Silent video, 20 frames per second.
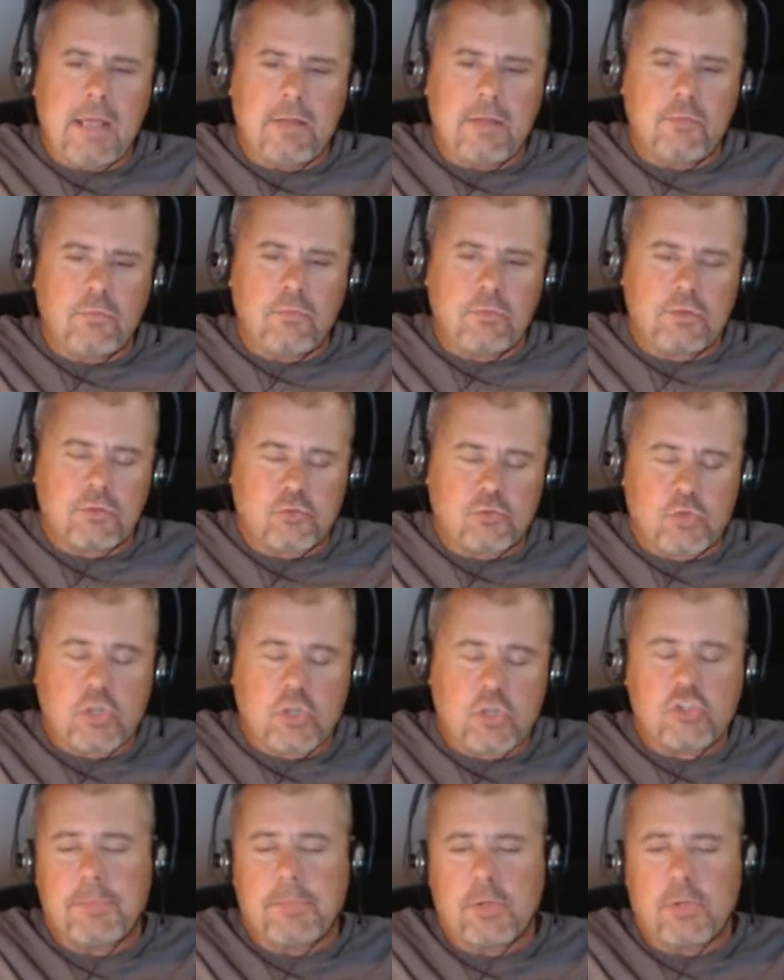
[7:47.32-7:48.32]
the
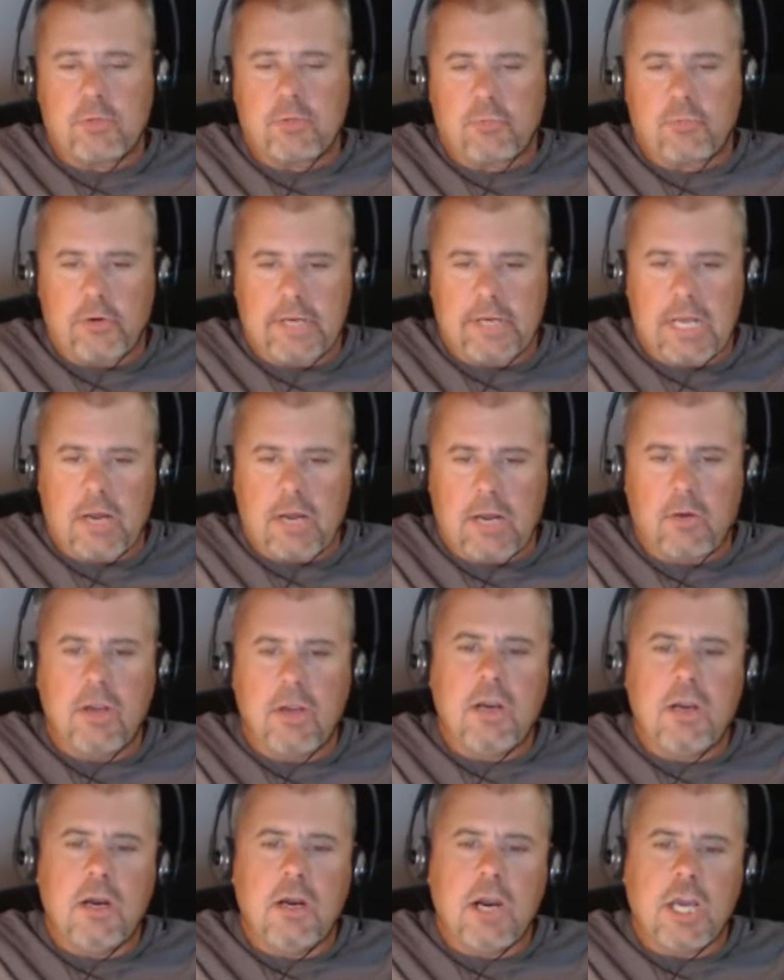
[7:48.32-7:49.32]
structures I'm looking for now
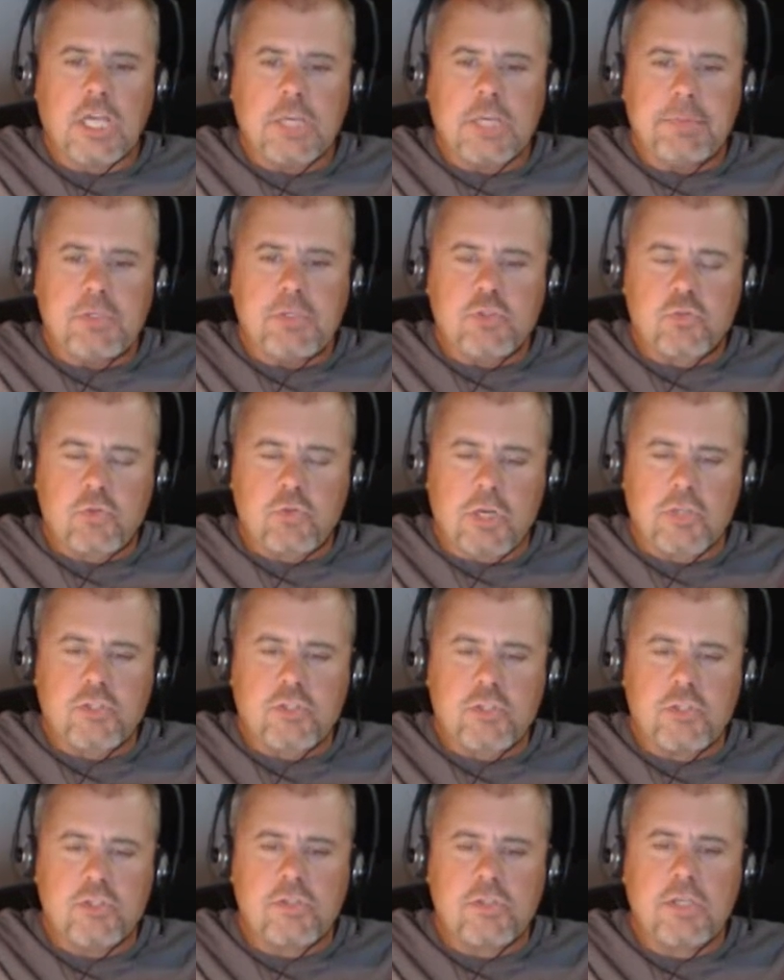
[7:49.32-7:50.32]
are going to be
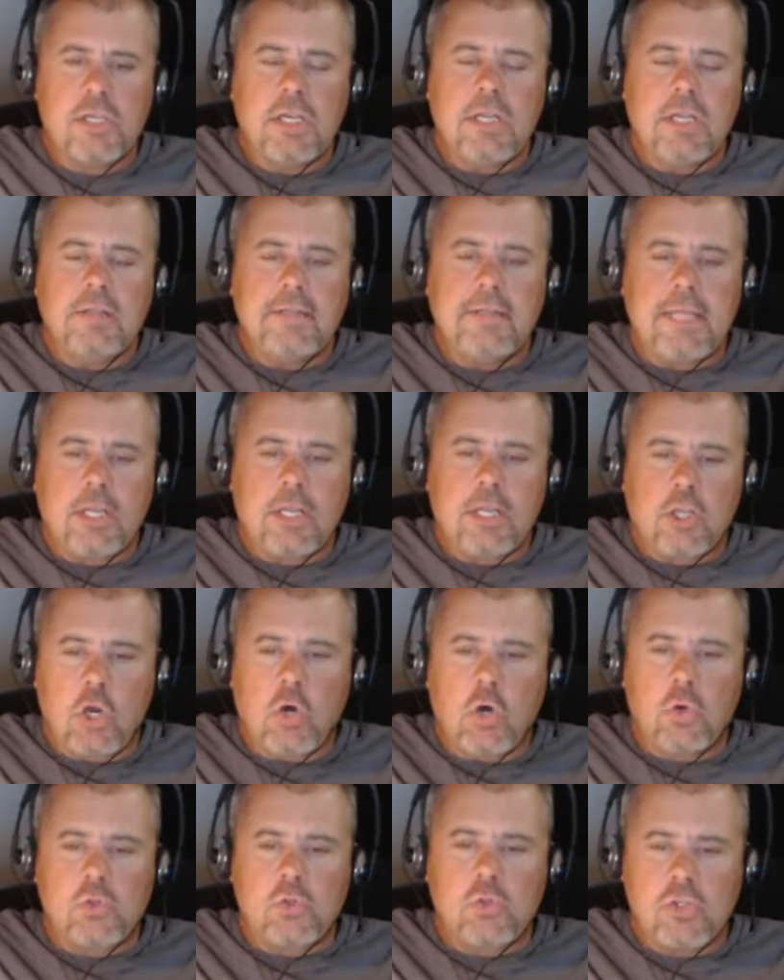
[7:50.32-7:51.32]
structures that
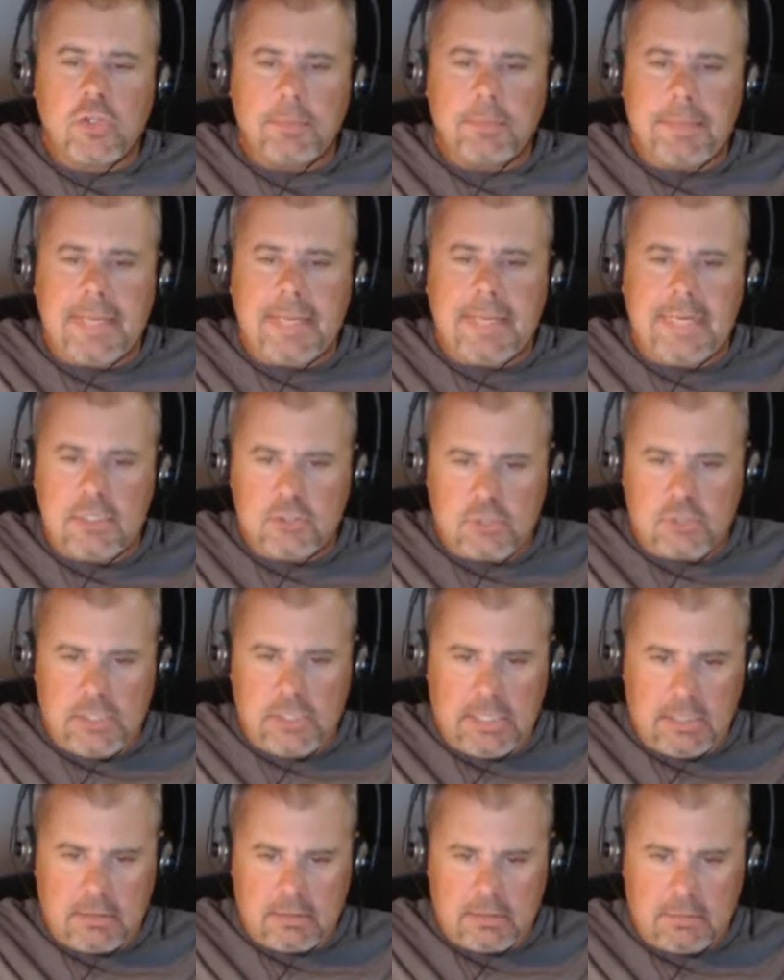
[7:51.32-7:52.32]
go to the main
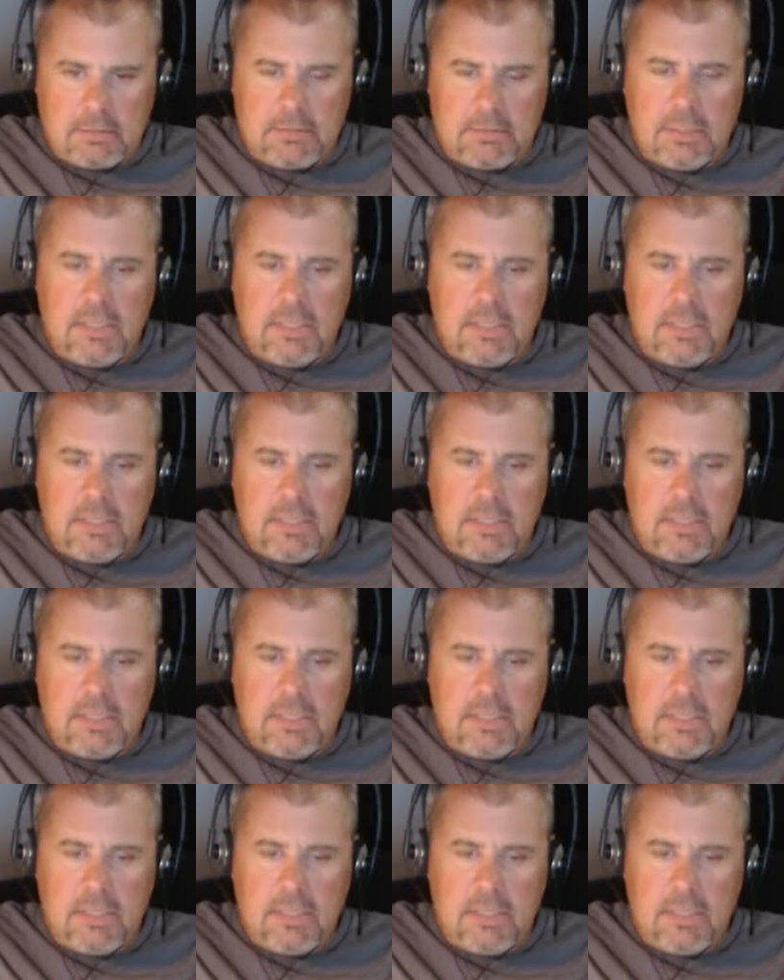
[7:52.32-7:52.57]
channel.